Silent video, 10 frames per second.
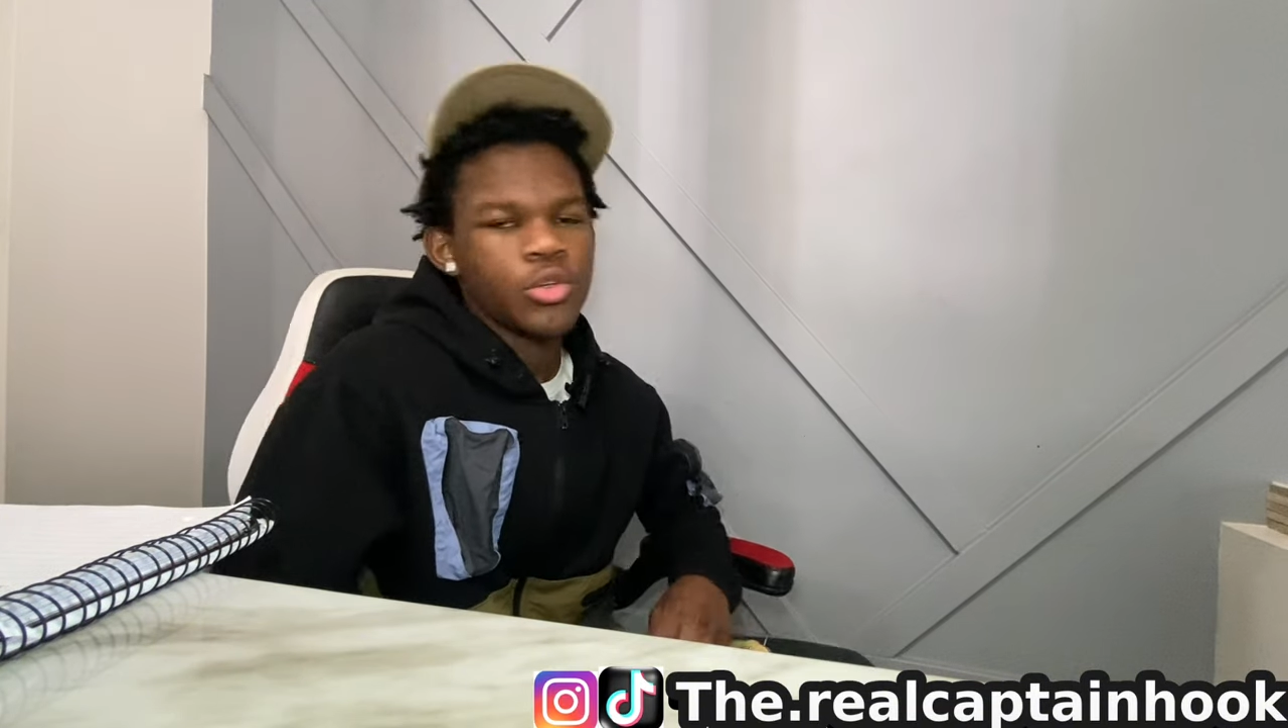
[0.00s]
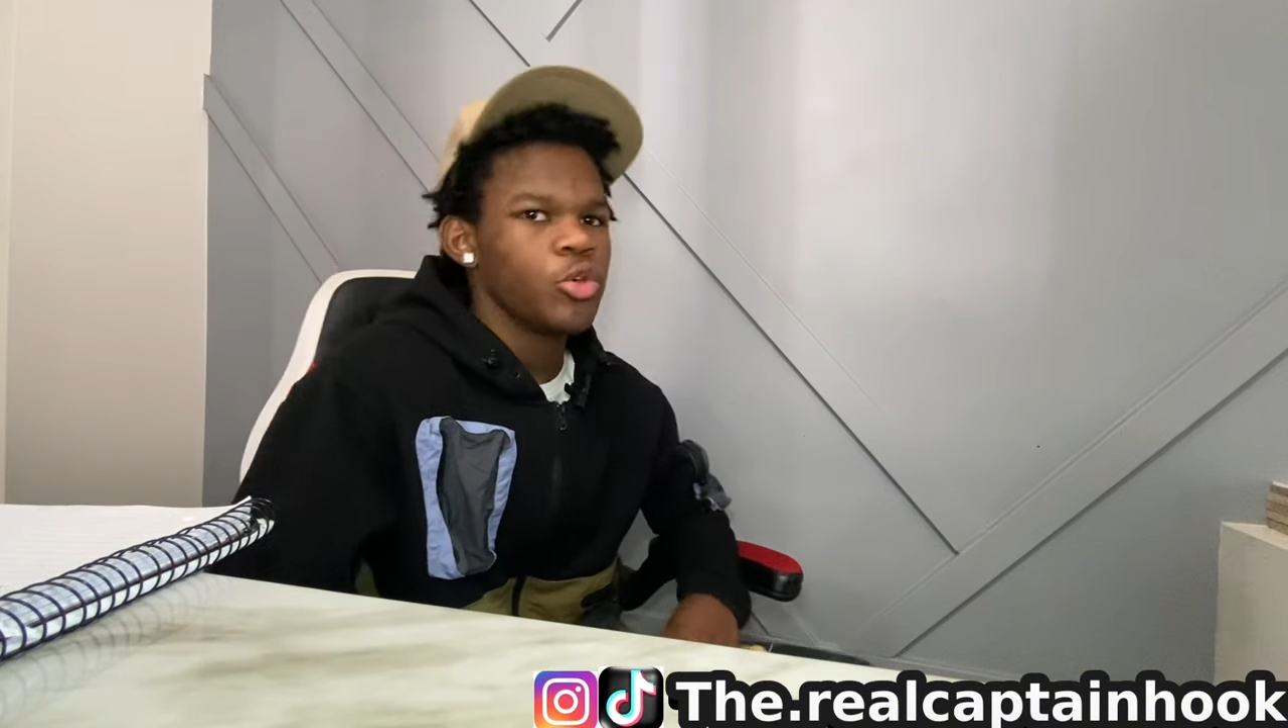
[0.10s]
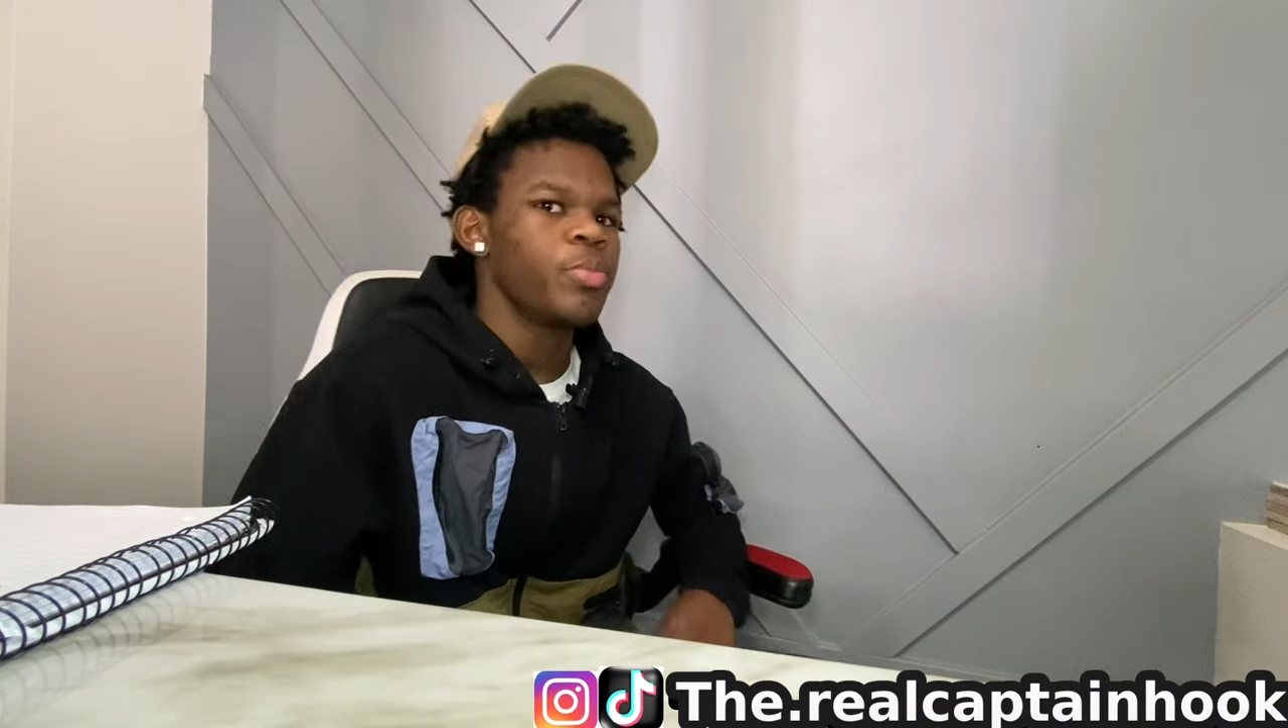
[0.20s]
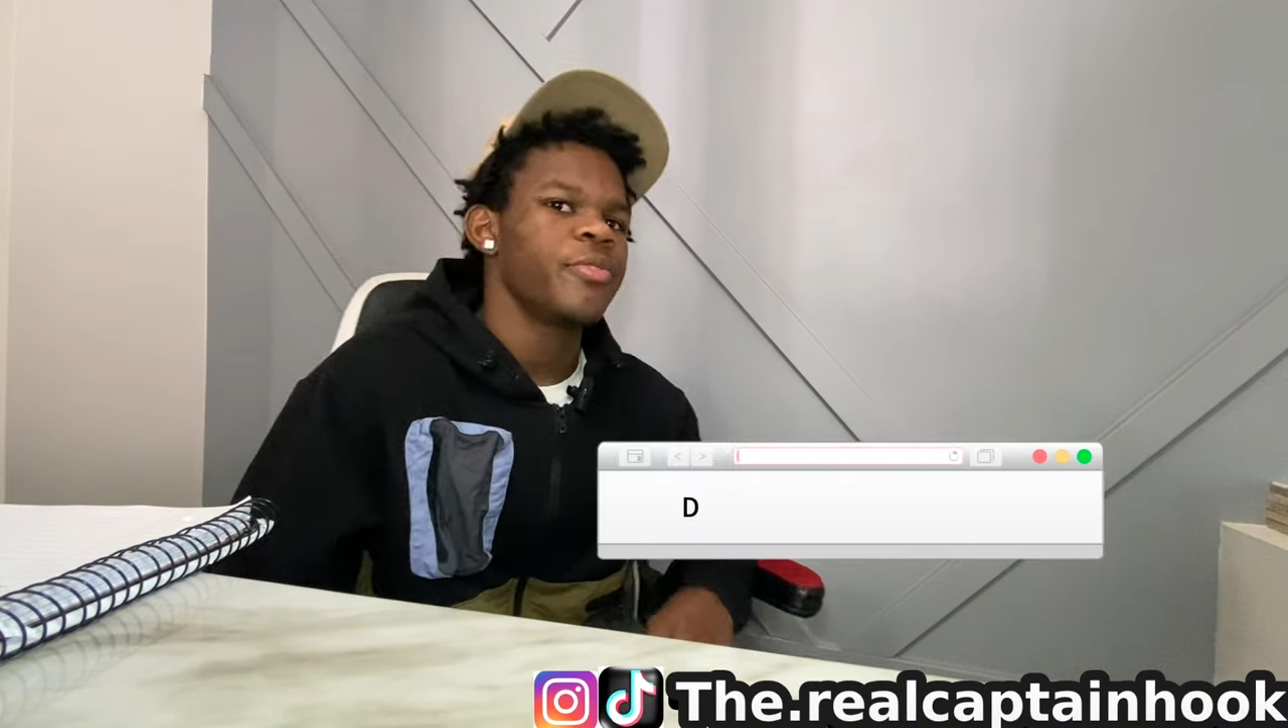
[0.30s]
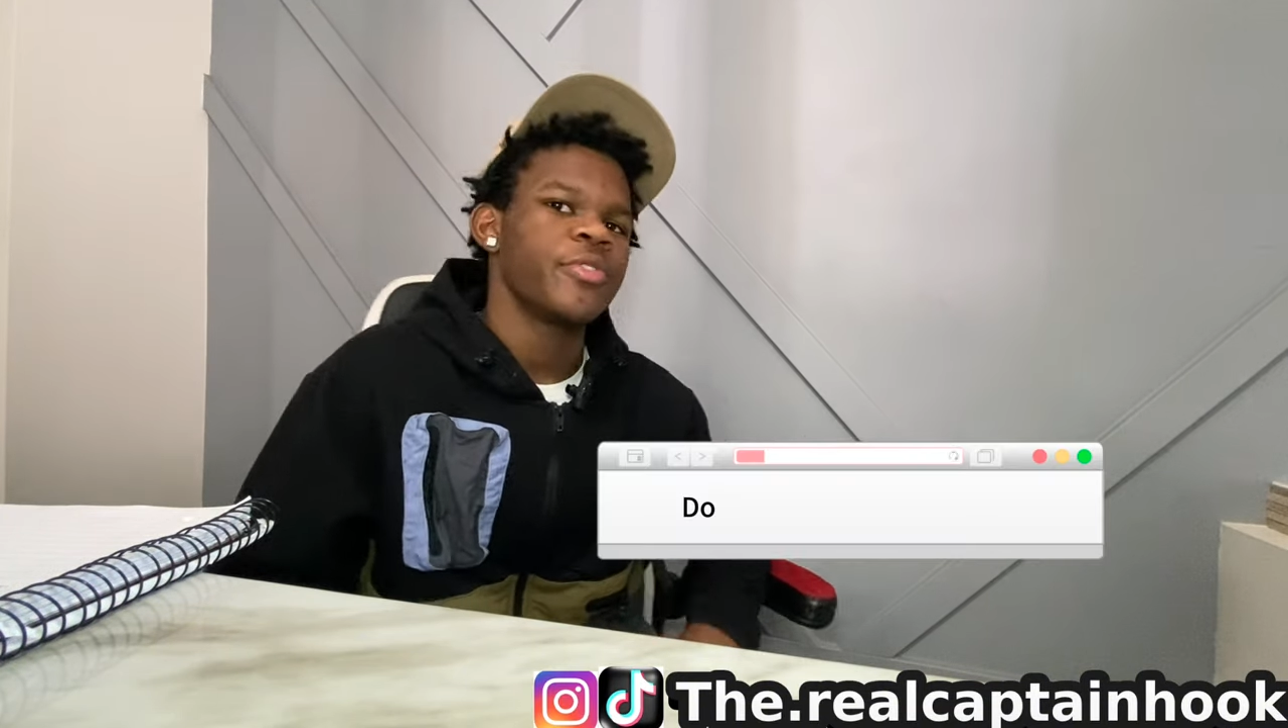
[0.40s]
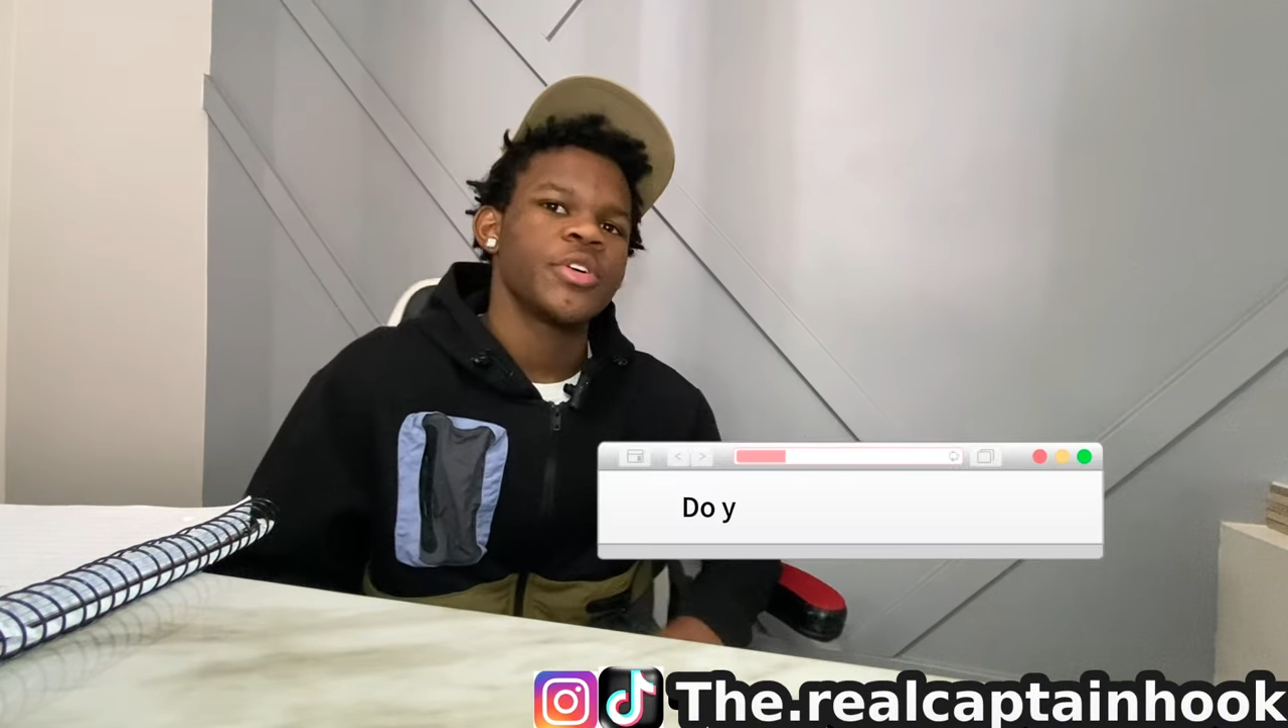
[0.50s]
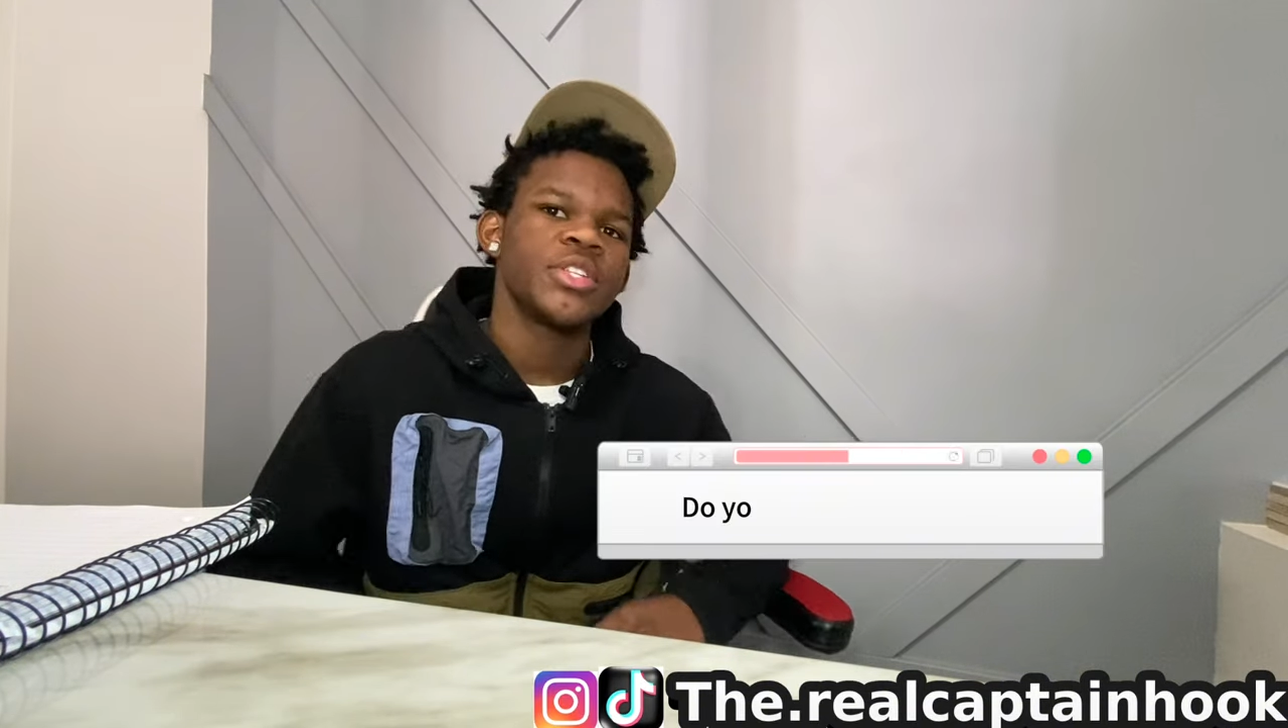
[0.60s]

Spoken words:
you prefer